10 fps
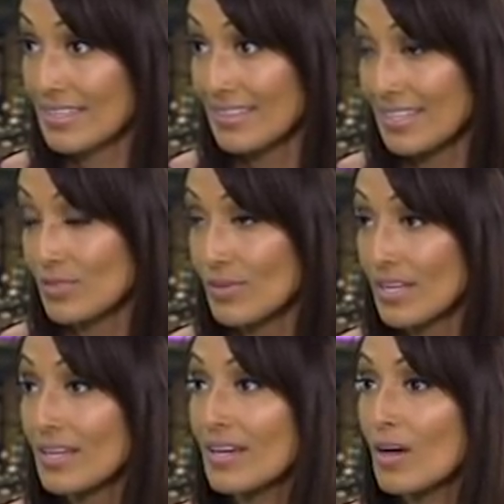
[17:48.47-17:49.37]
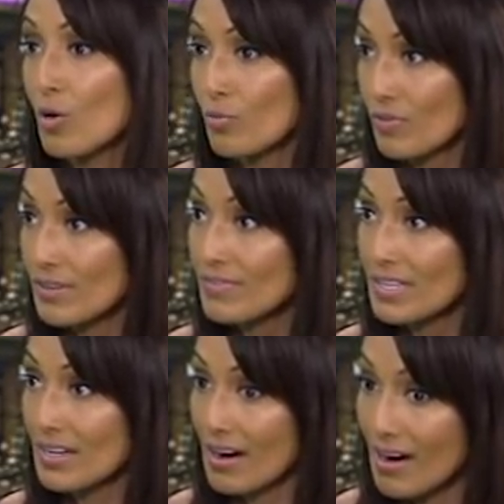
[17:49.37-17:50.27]
and that's why hopefully
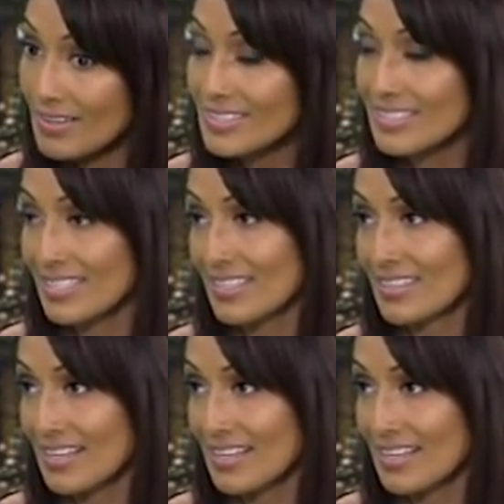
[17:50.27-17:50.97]
we are seeing